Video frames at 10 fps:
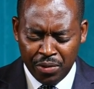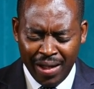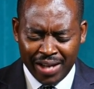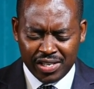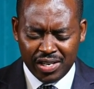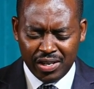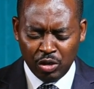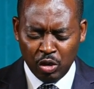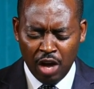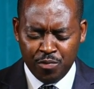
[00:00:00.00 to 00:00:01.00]
that
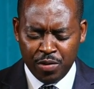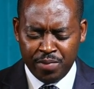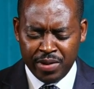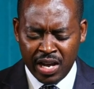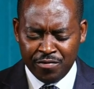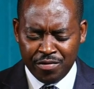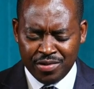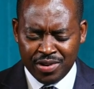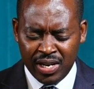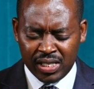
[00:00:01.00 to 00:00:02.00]
you have prepared
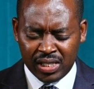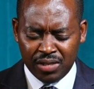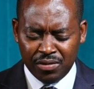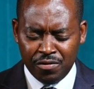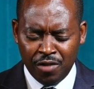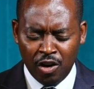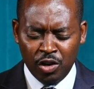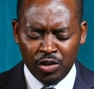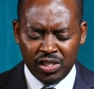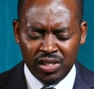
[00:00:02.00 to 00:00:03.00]
for us
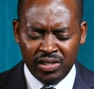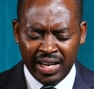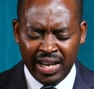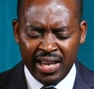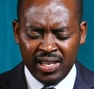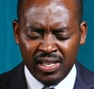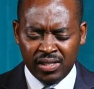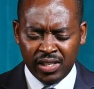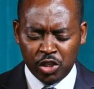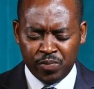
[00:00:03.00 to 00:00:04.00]
4
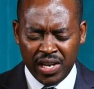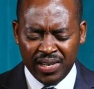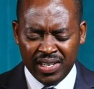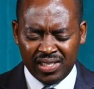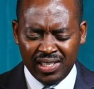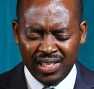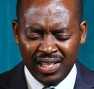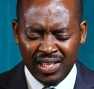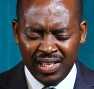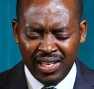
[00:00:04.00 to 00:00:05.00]
days experience
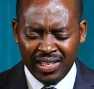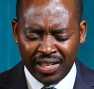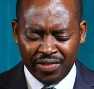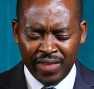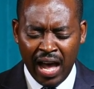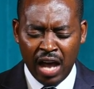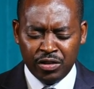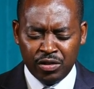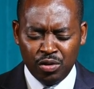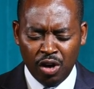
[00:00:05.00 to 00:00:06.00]
like
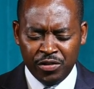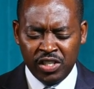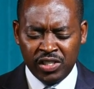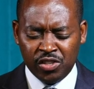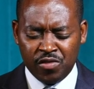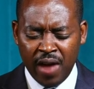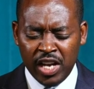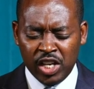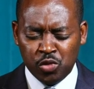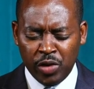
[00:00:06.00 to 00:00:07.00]
that of Jesus
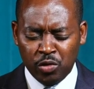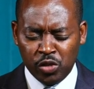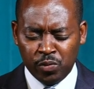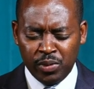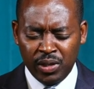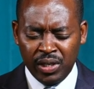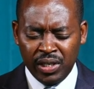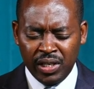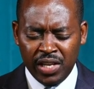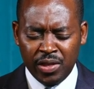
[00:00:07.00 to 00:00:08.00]
Christ when he was
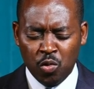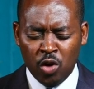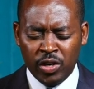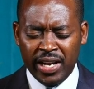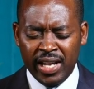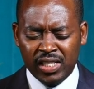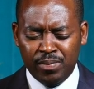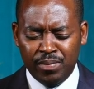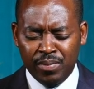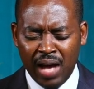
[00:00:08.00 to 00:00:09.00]
in the wilderness
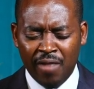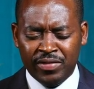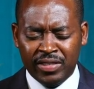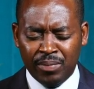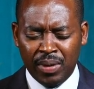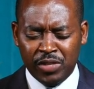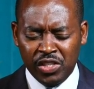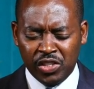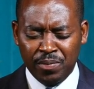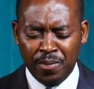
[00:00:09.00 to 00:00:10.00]
after
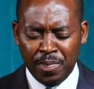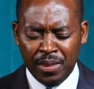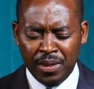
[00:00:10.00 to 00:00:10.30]
baptism.